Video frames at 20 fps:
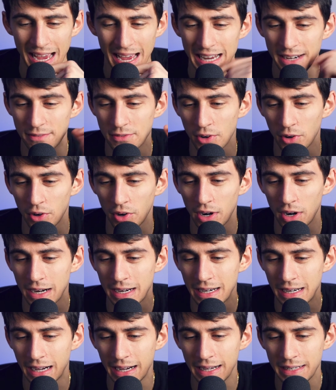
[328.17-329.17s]
And if you're
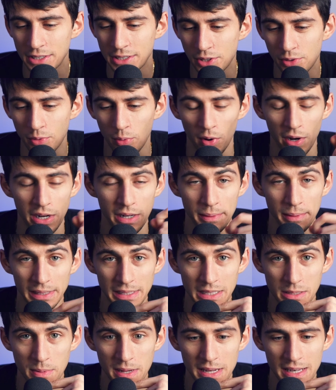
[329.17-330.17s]
not too worried about the
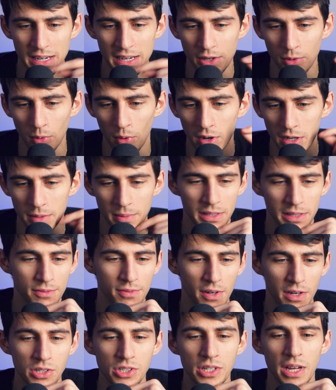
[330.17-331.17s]
speed and you're worried about the
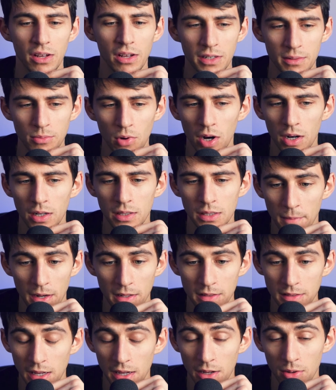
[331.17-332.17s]
functionality more, I
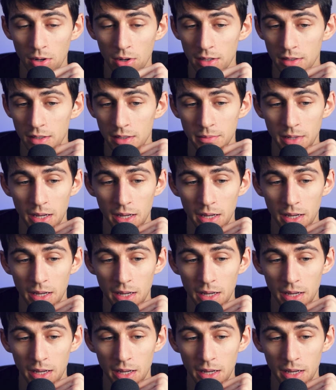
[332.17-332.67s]
tell you what, it doesn't